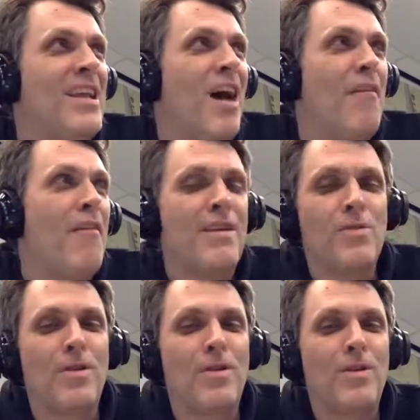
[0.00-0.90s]

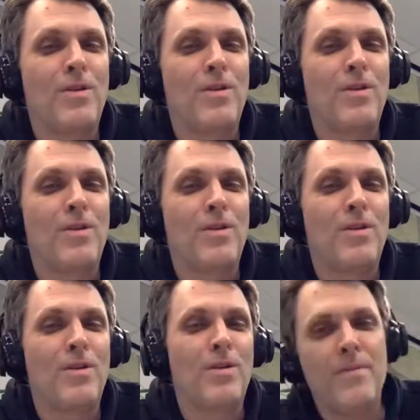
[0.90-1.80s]
And the offense would
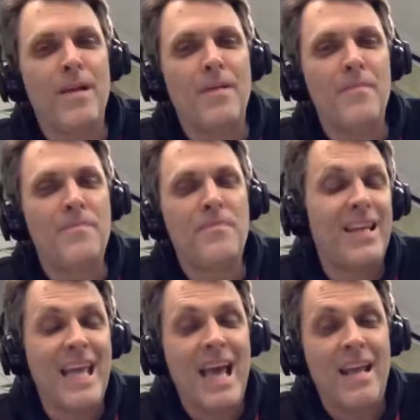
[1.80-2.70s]
immediately be,
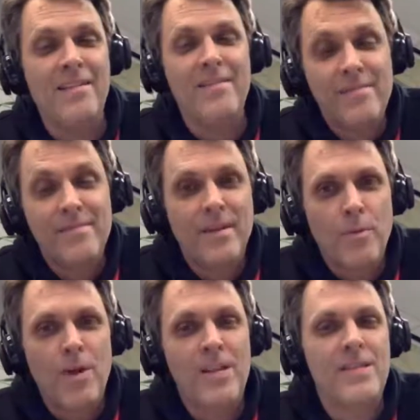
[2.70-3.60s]
again,